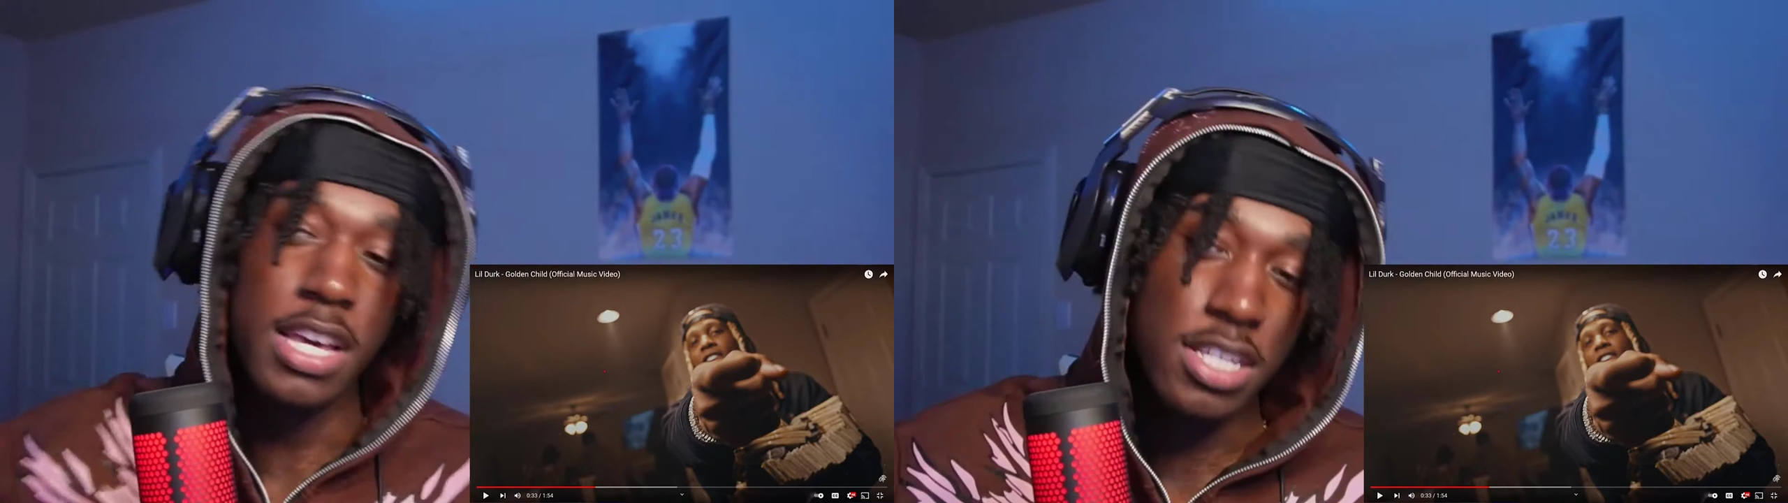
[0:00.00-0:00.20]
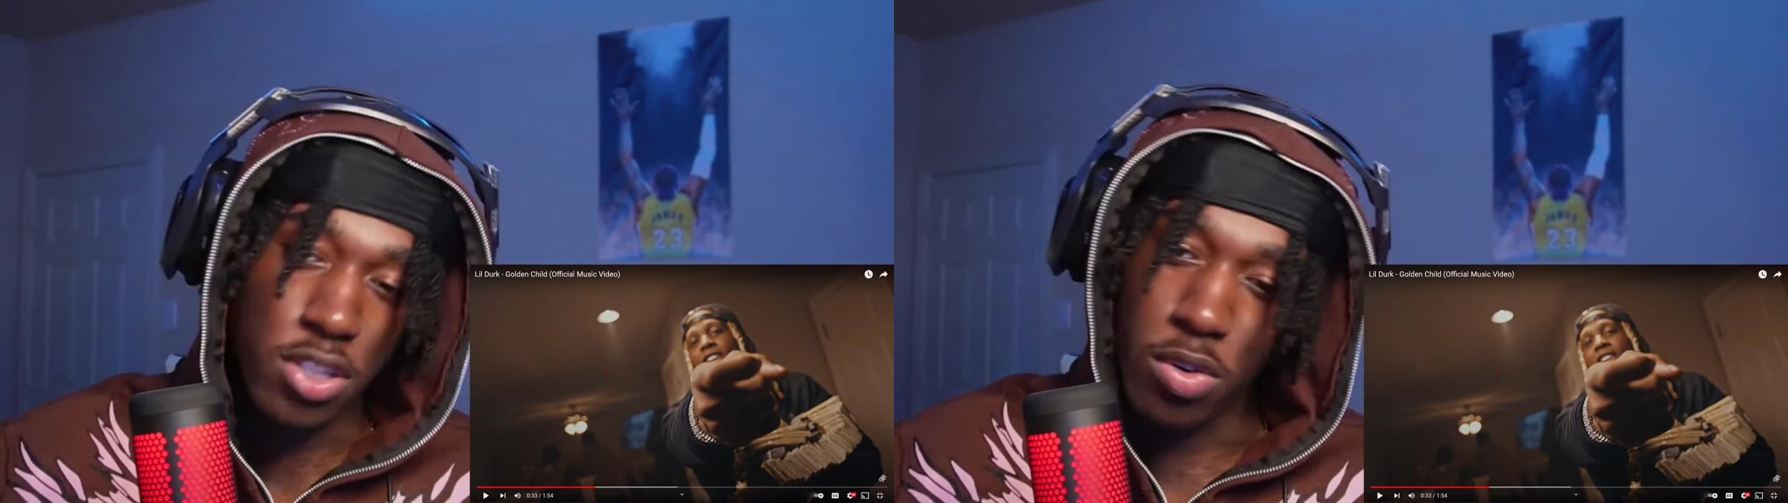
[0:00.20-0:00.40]

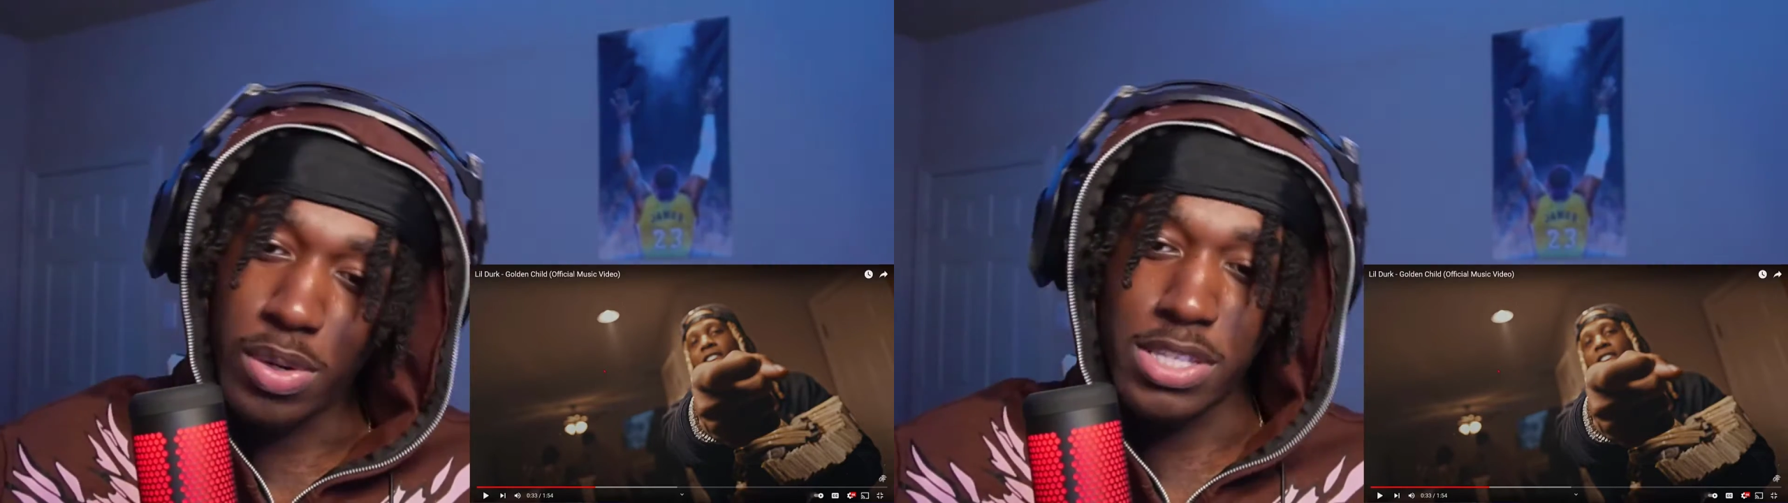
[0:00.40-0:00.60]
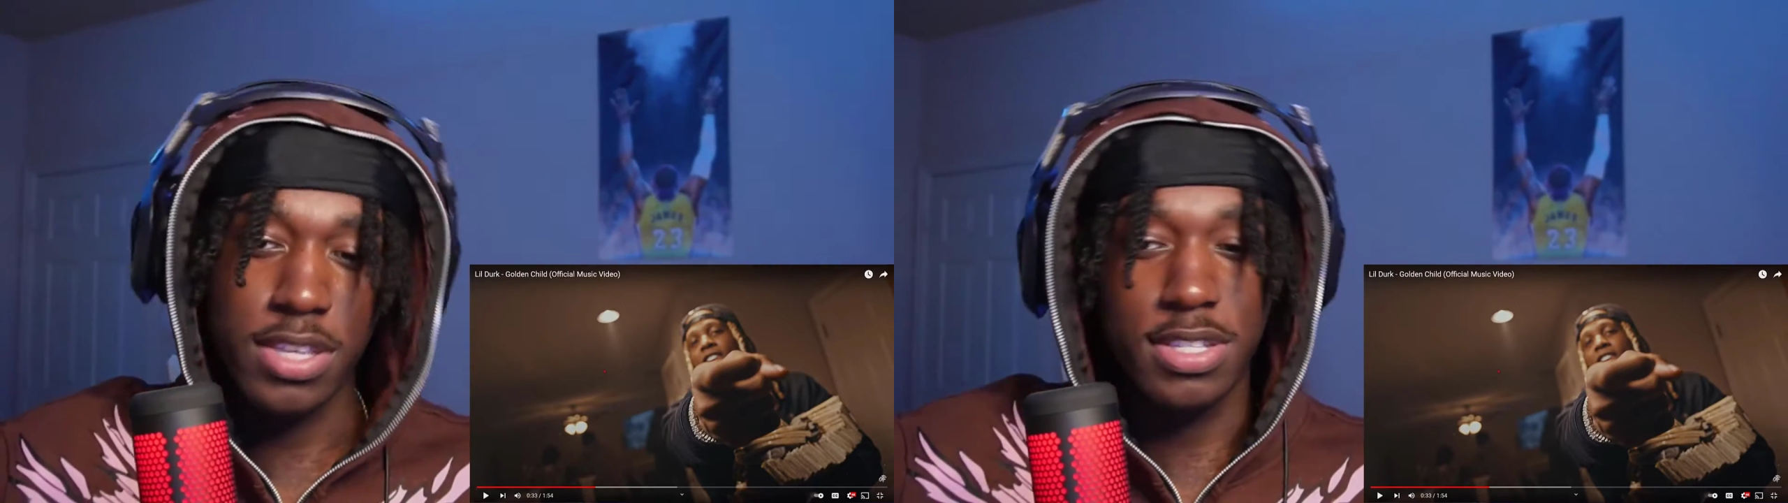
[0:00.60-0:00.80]
So,
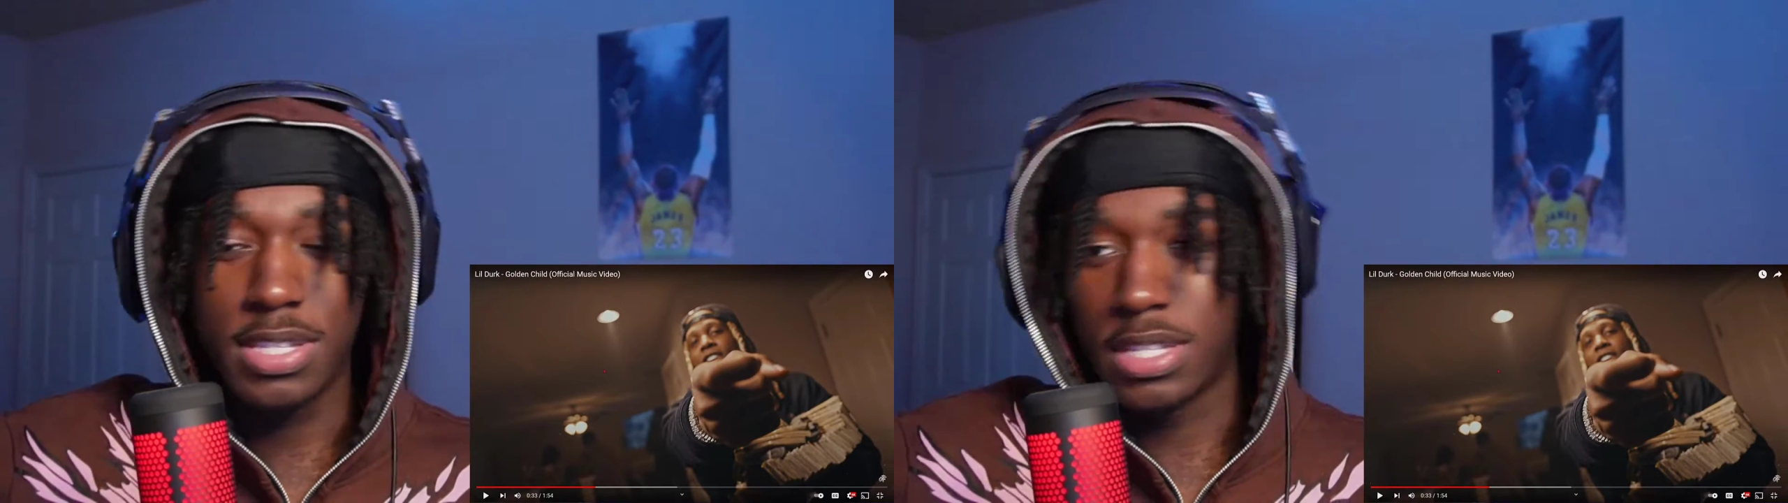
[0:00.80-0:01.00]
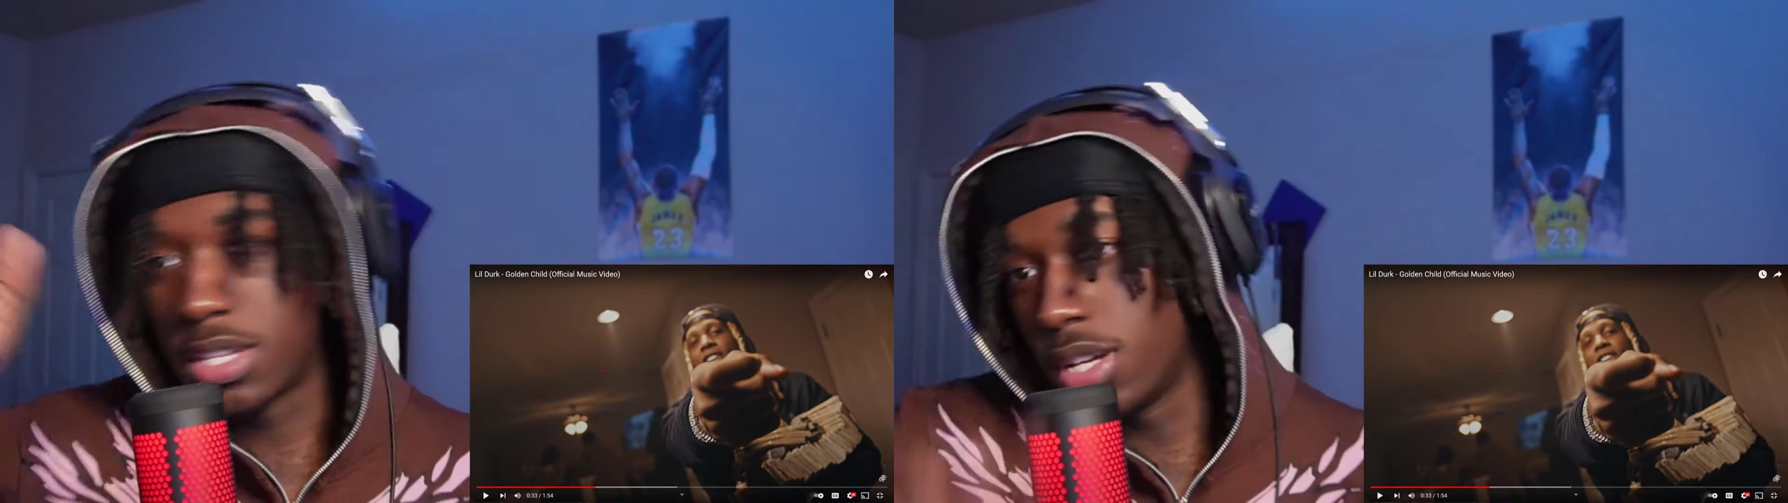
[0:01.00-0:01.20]

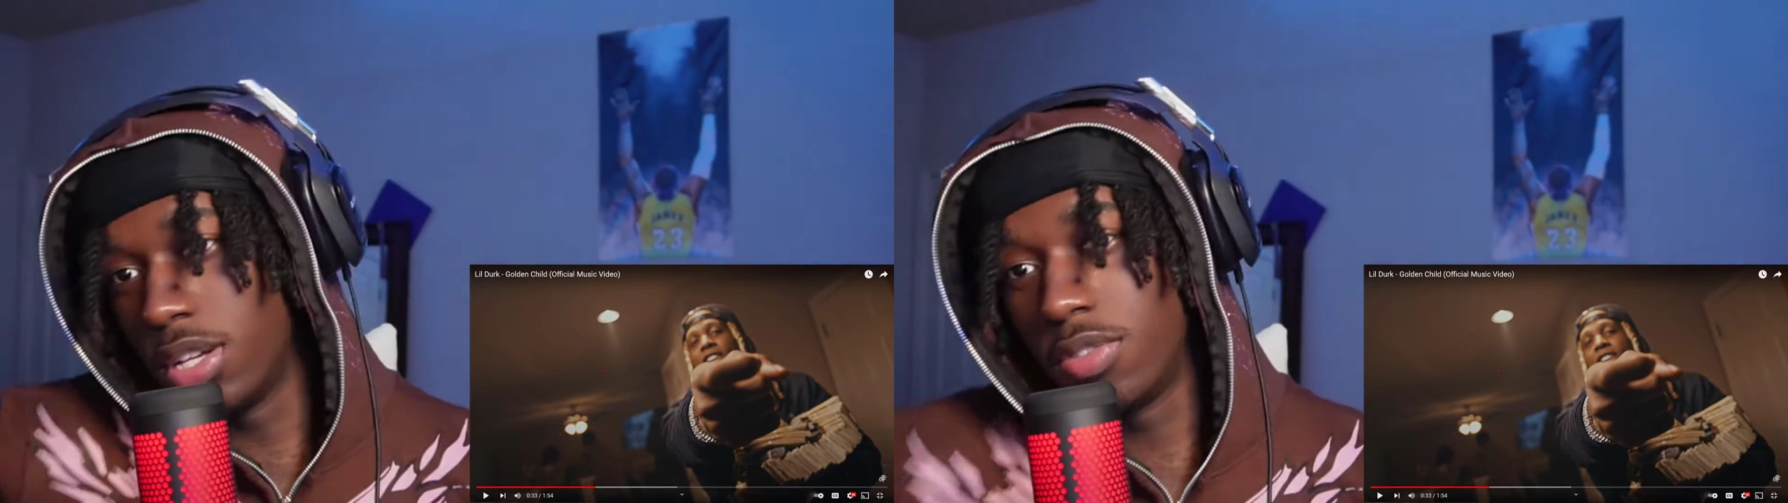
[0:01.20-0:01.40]
it's good.